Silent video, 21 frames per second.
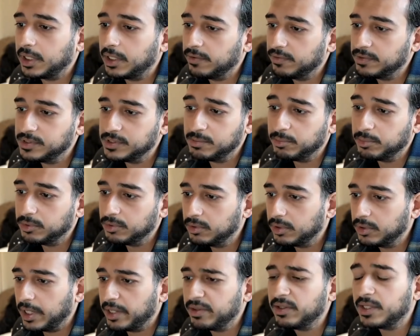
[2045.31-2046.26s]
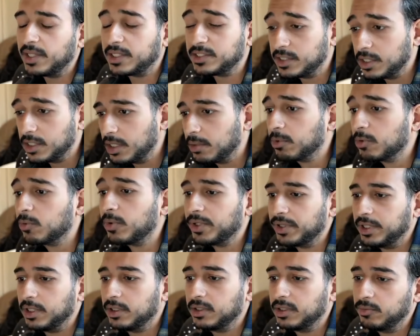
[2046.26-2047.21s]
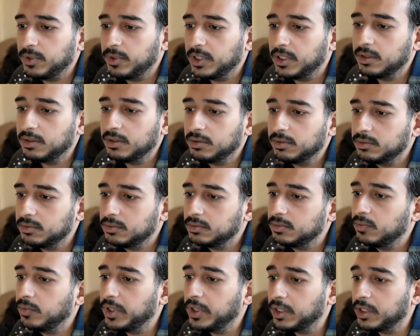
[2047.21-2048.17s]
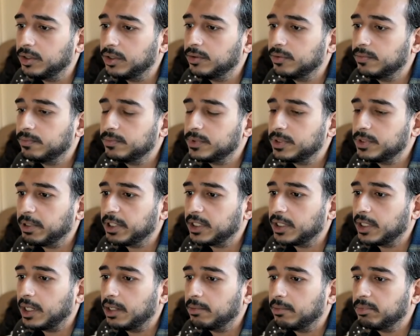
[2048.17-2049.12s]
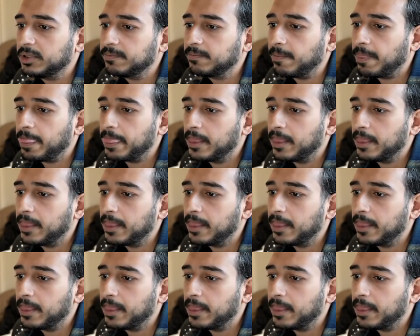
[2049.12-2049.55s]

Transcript: Kind of the simple. I think that's the number one thing that we can we can do to make that happen.